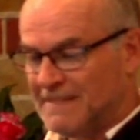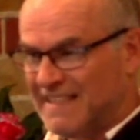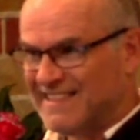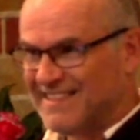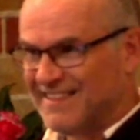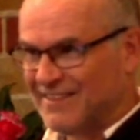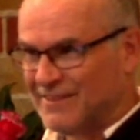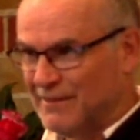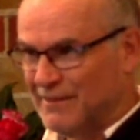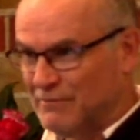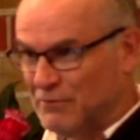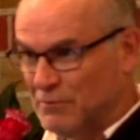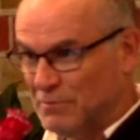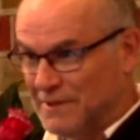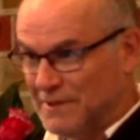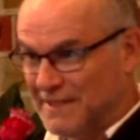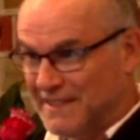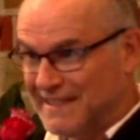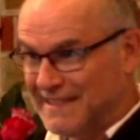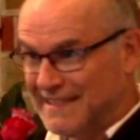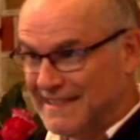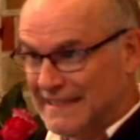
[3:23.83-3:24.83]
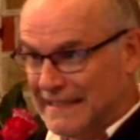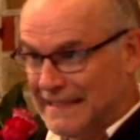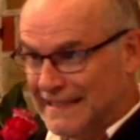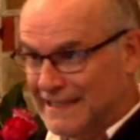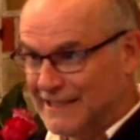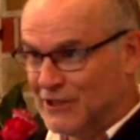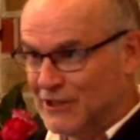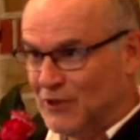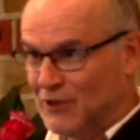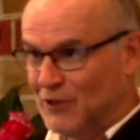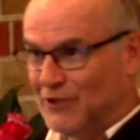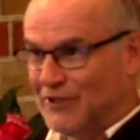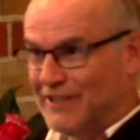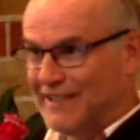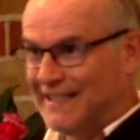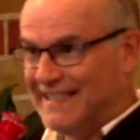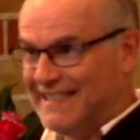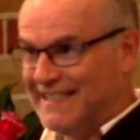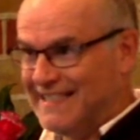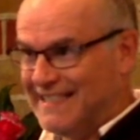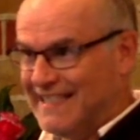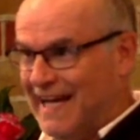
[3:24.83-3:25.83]
It's uncomfortable, this, isn't it? It's not
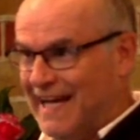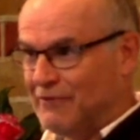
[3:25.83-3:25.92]
easy.